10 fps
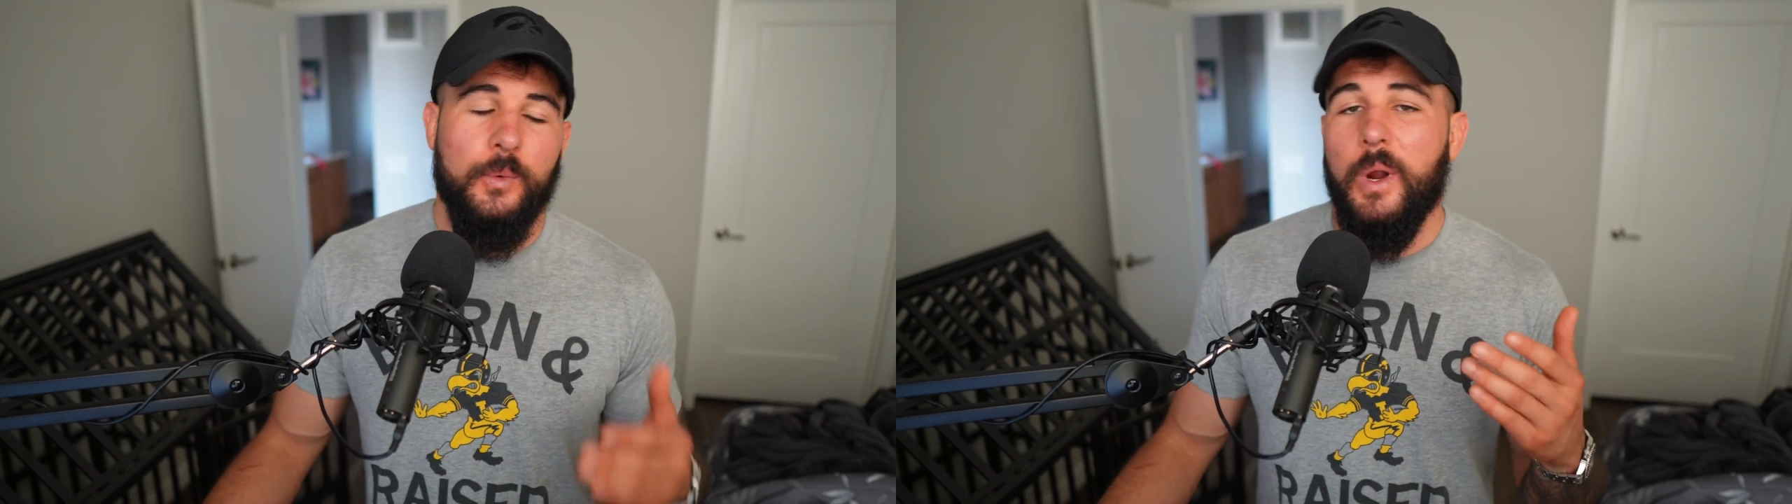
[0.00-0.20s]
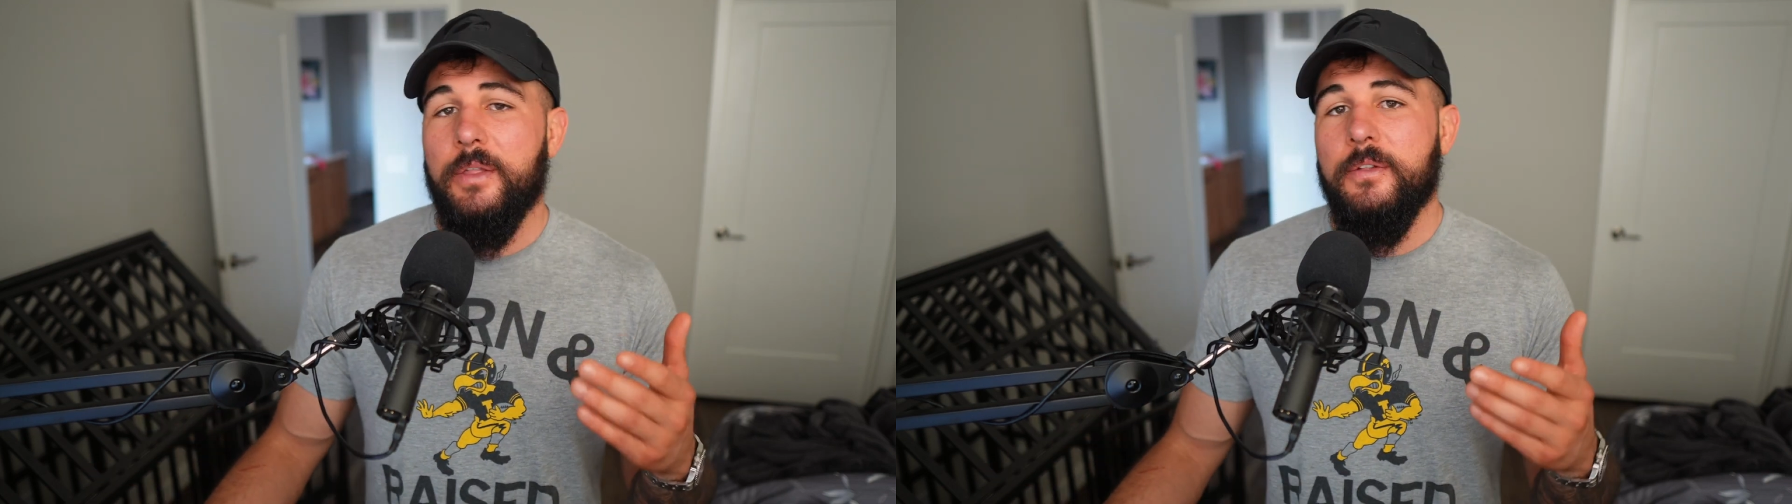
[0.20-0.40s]

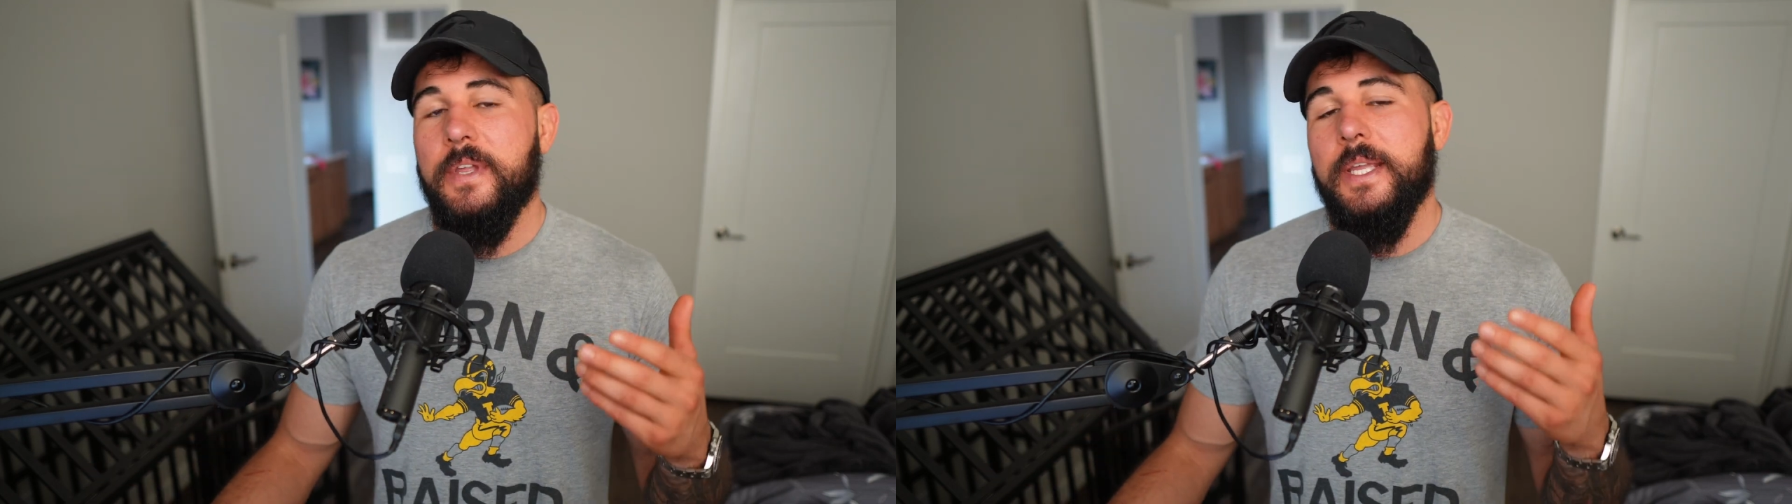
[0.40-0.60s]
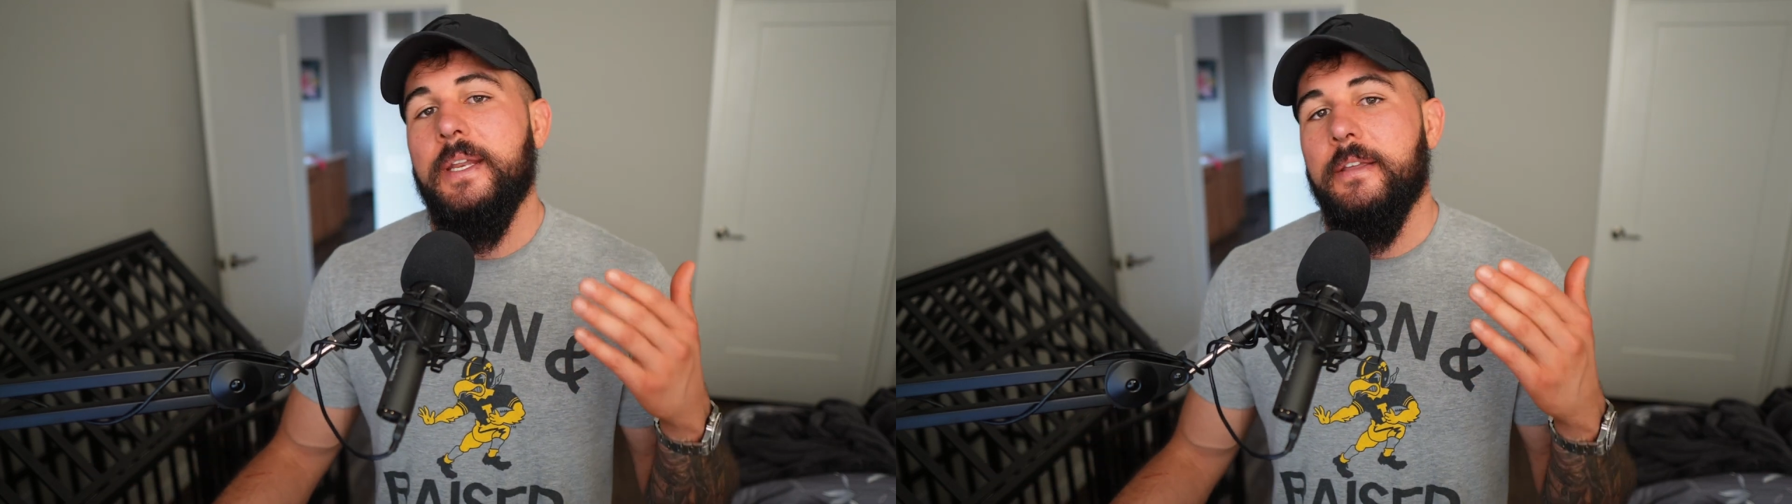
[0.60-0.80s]
rather
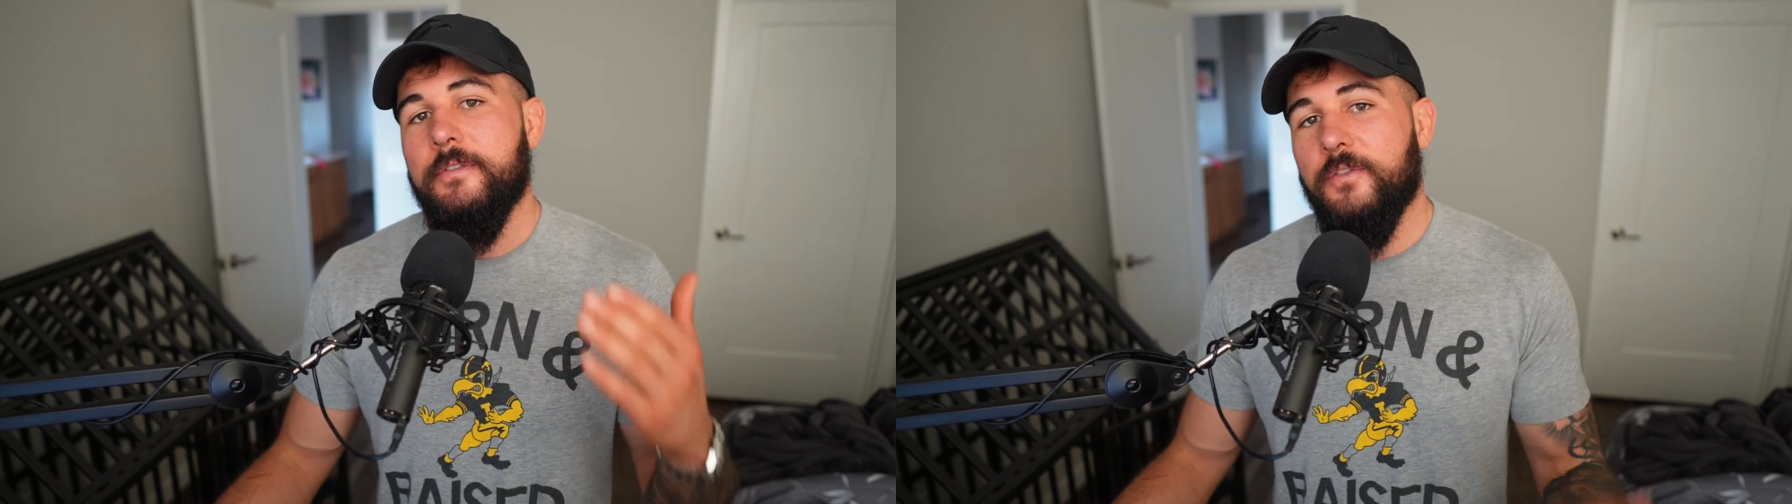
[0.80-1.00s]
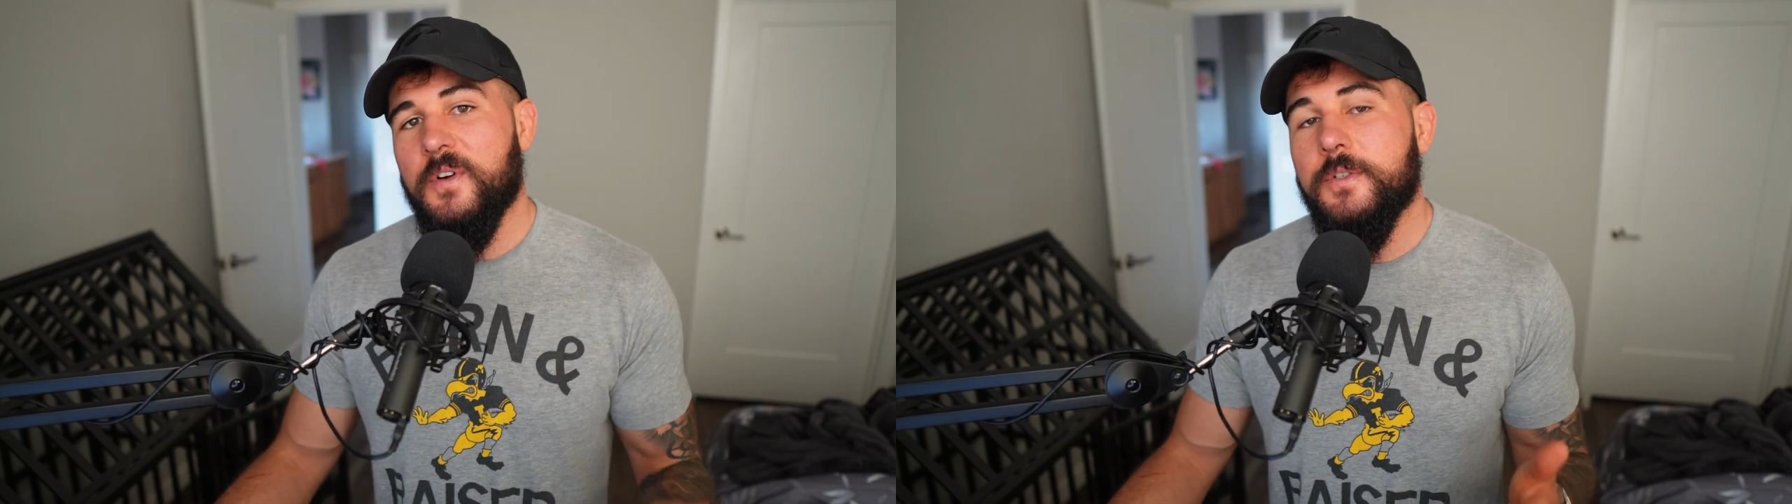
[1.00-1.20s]
than getting
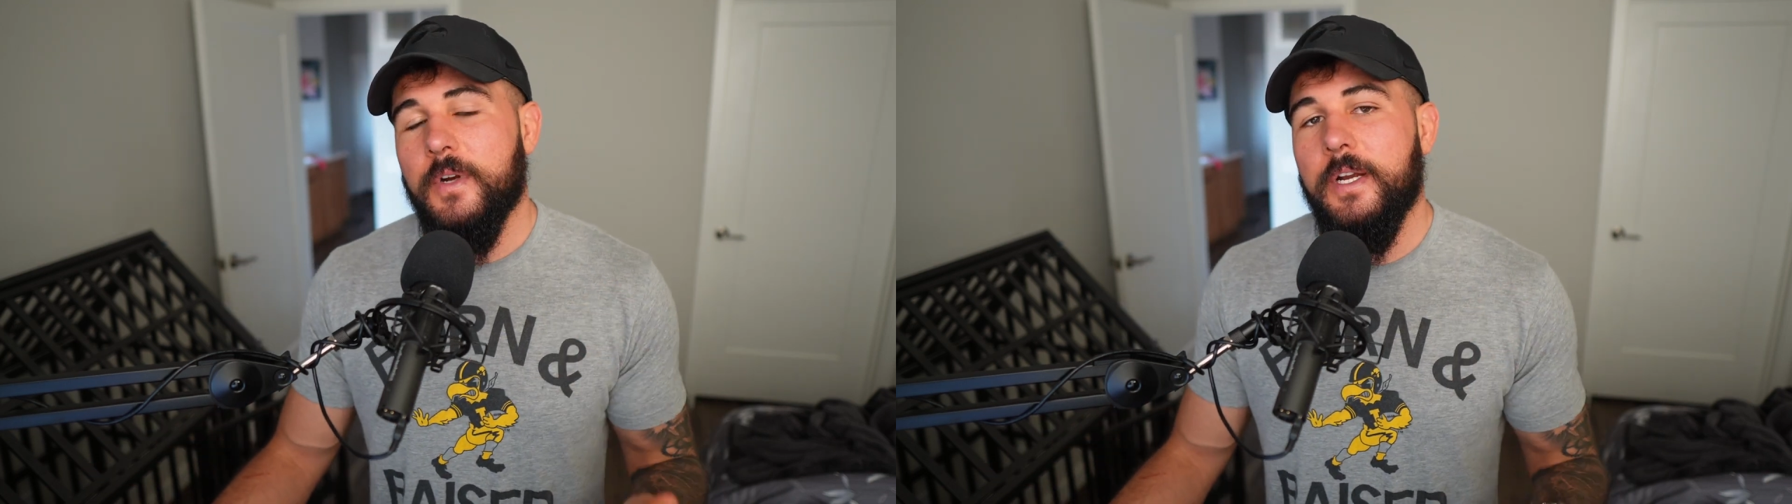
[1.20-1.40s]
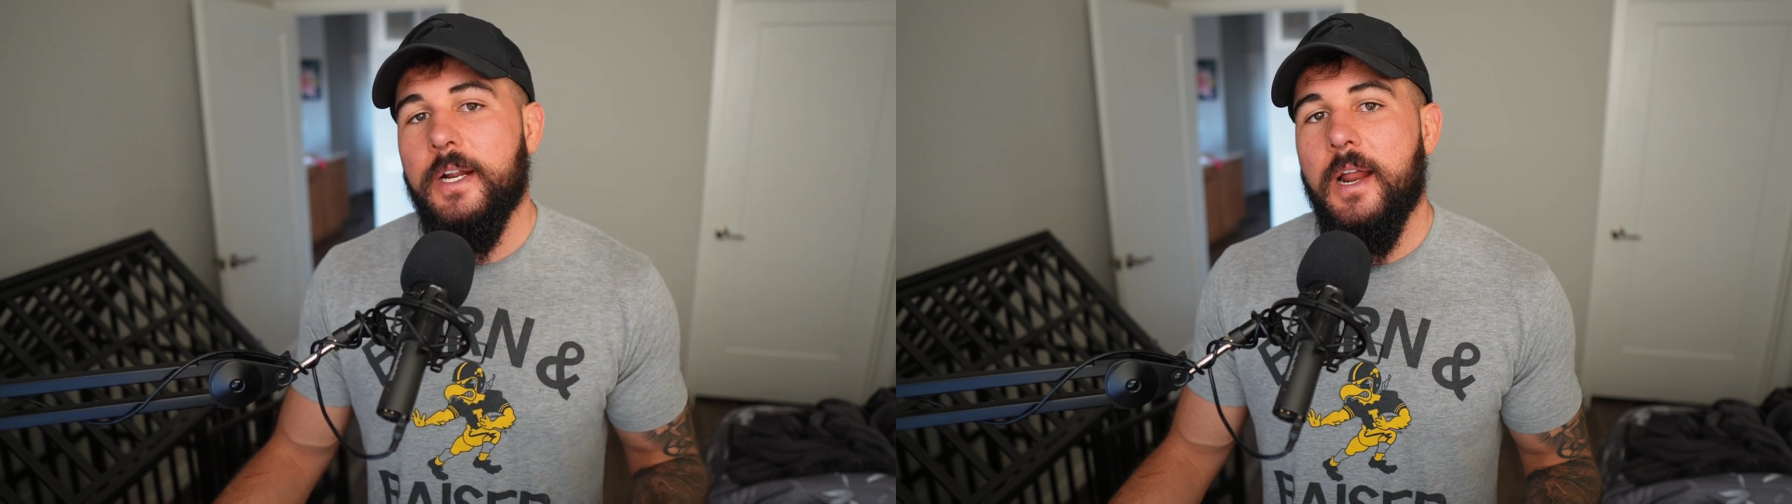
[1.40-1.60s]

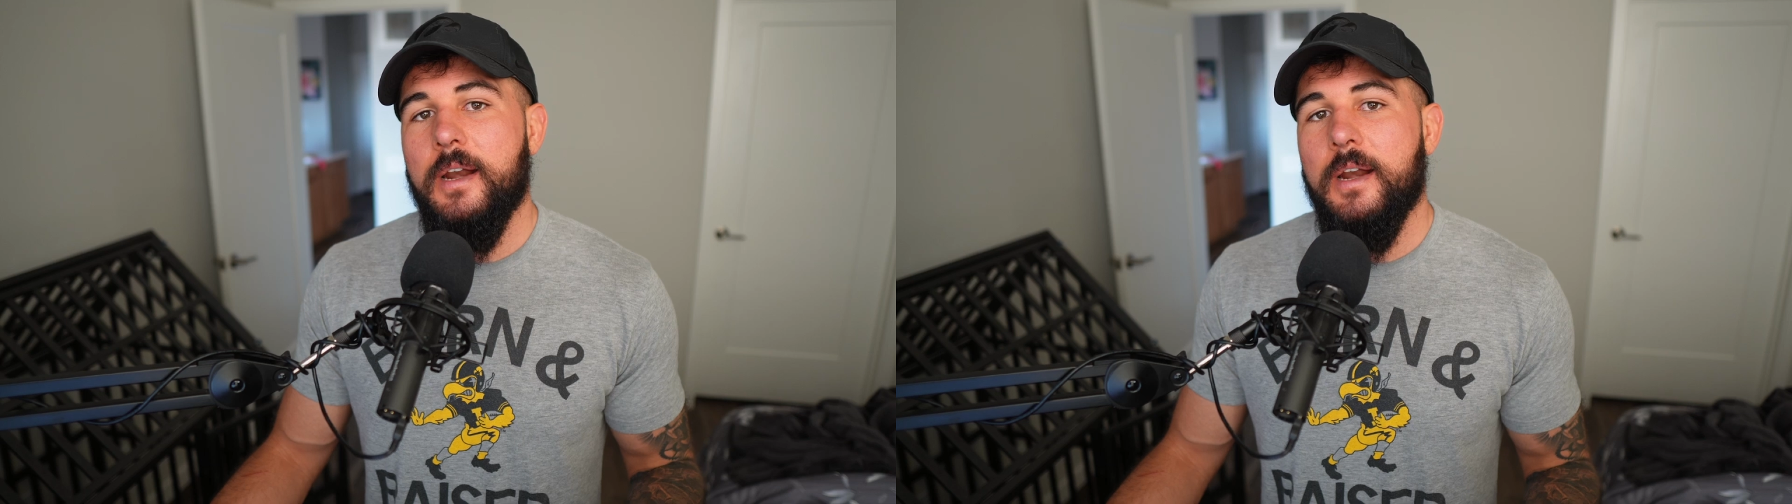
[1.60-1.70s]
frustrated